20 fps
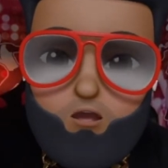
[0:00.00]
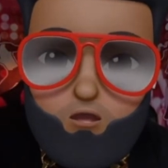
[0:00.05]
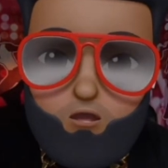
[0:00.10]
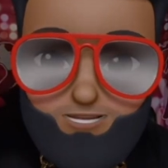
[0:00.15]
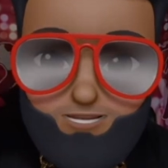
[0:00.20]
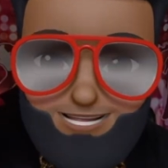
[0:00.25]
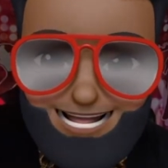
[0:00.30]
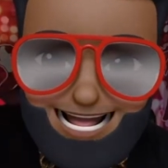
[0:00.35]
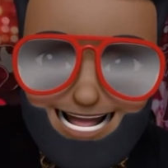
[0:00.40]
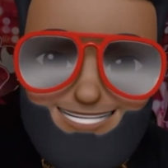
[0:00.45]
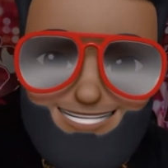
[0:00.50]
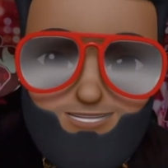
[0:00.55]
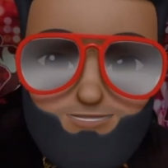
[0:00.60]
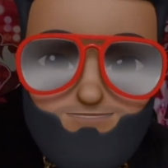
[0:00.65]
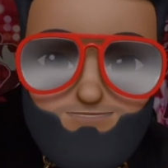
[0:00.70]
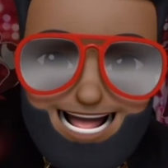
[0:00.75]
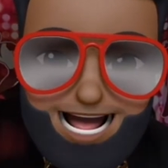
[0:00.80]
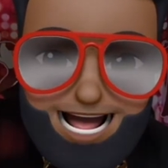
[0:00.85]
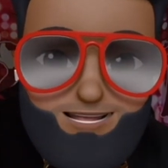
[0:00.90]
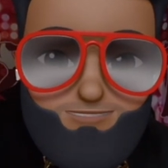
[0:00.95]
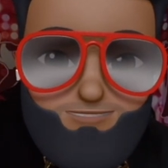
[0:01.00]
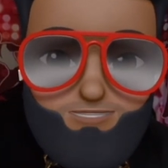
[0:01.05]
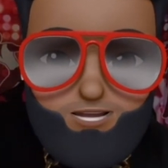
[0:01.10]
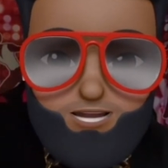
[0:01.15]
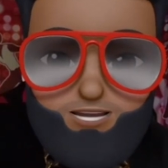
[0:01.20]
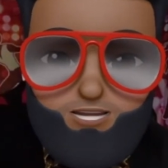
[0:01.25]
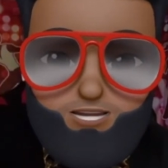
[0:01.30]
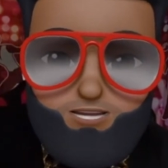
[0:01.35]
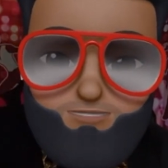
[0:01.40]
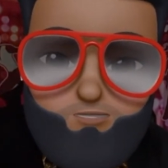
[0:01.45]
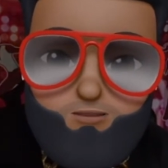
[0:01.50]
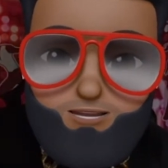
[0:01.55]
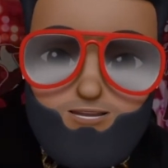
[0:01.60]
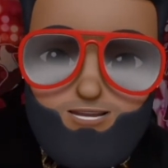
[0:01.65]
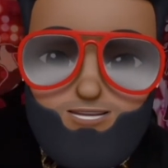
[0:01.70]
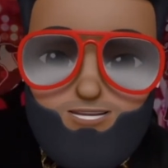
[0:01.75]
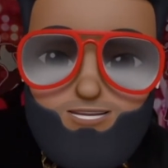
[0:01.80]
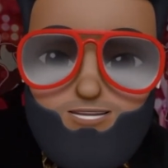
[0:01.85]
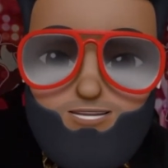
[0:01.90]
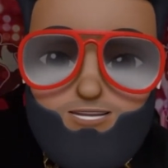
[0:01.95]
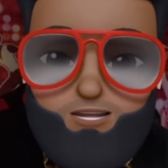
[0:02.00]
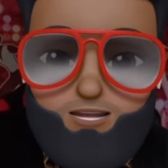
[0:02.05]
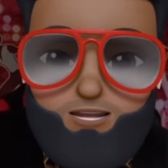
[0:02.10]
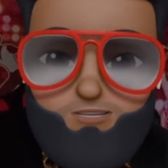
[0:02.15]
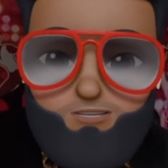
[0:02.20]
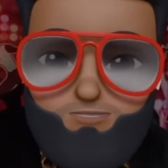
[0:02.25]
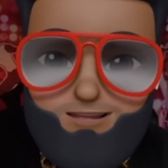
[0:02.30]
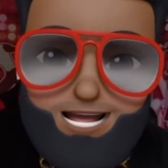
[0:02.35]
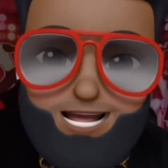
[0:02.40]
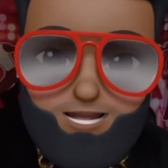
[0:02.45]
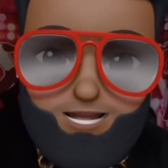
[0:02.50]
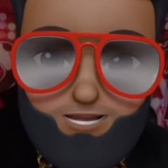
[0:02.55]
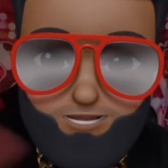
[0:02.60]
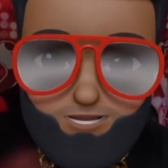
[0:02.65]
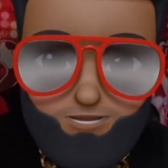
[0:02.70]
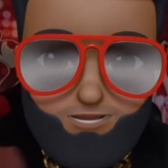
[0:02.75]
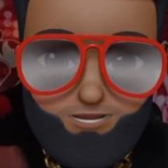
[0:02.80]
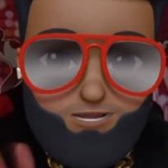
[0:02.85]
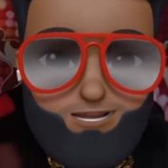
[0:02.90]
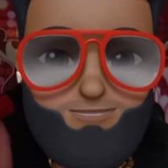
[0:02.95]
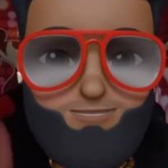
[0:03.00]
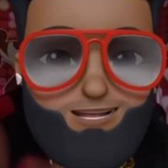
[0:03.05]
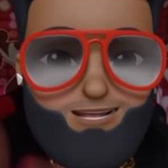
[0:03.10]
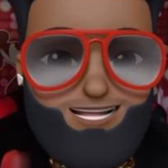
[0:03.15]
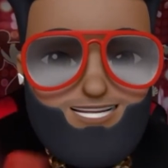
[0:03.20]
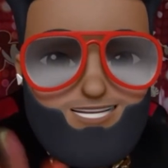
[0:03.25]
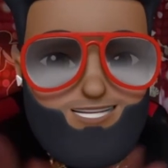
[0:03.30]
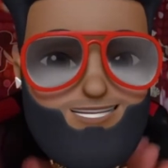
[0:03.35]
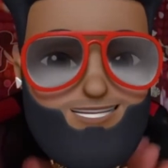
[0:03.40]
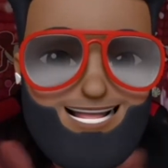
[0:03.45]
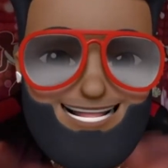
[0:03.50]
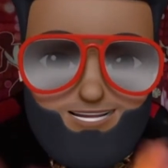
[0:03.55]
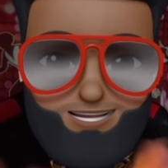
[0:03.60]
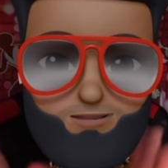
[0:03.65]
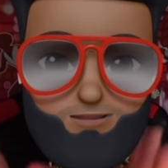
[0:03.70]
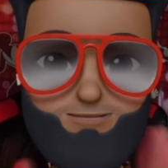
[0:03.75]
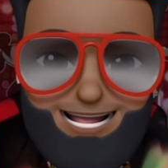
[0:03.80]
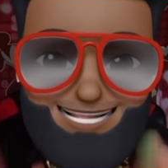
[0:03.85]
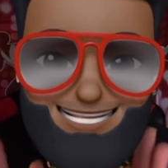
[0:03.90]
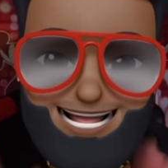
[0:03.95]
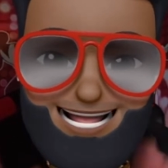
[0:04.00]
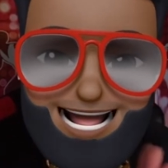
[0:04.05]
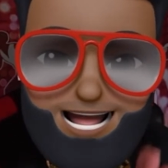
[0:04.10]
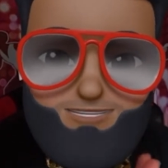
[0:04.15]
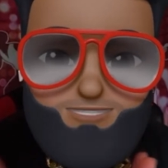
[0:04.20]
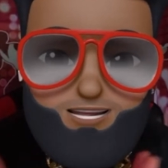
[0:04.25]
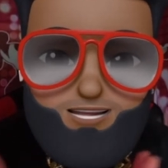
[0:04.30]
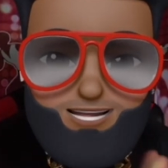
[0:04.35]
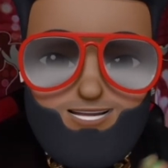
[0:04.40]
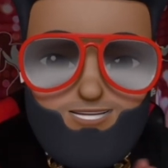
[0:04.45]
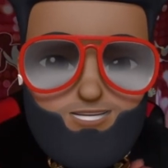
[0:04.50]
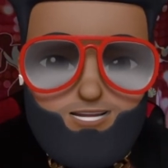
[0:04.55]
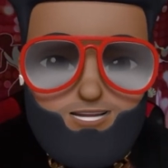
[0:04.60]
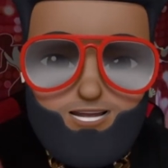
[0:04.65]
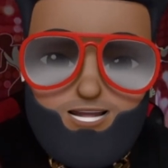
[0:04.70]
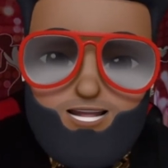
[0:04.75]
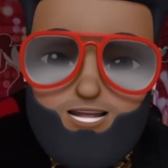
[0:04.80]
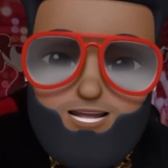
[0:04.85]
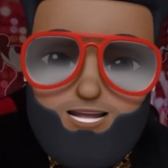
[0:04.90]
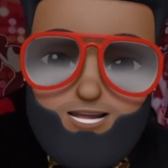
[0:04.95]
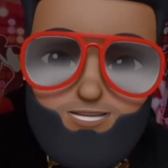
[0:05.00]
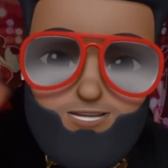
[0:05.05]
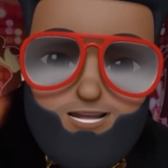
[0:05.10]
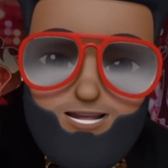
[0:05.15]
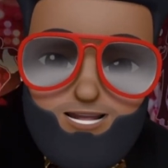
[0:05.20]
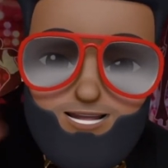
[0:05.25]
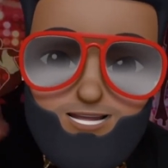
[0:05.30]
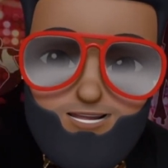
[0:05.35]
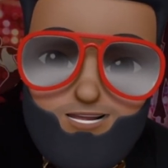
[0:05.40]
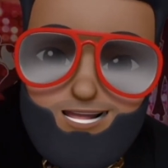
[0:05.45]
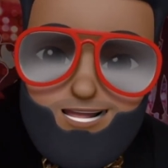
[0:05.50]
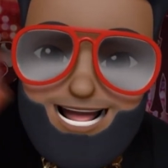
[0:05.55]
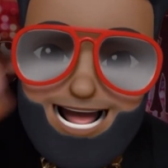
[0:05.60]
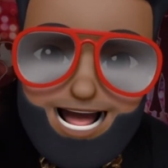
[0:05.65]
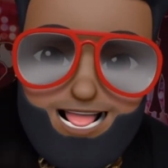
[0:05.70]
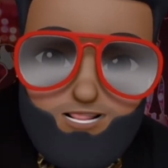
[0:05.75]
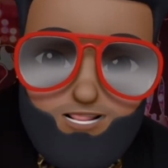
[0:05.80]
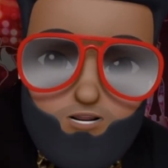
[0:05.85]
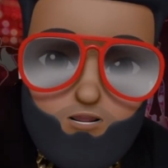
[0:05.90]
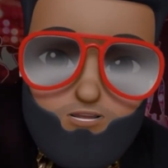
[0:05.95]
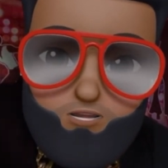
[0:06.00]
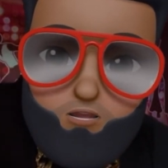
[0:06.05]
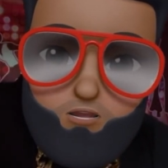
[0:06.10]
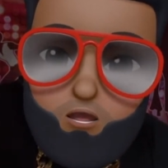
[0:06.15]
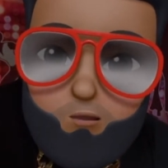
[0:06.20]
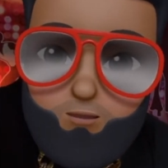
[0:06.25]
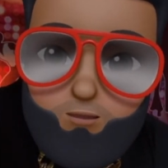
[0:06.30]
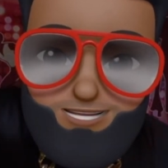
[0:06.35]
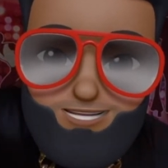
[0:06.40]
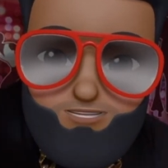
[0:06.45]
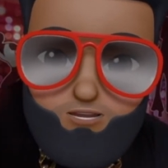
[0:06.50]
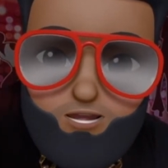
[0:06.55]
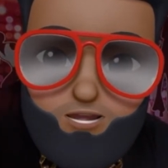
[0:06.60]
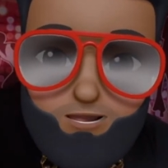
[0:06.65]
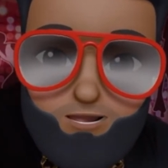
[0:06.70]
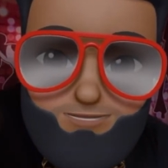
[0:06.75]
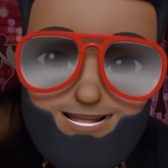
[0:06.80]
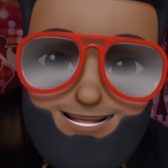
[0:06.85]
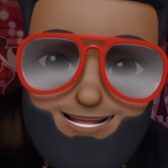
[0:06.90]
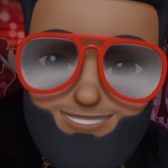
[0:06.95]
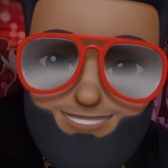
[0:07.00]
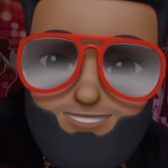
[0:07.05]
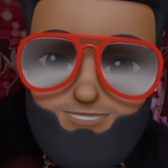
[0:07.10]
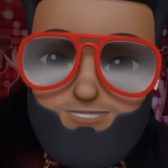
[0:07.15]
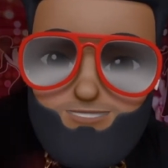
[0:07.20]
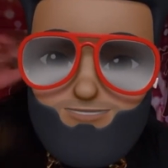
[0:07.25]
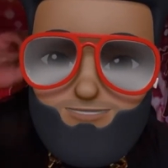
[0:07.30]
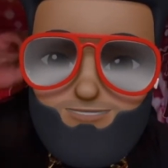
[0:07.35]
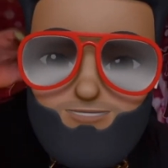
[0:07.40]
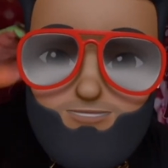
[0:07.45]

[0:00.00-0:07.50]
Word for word: They got some African communities, right? Let me just say something about the Africans, nigga, because because I know you don't want to talk about this.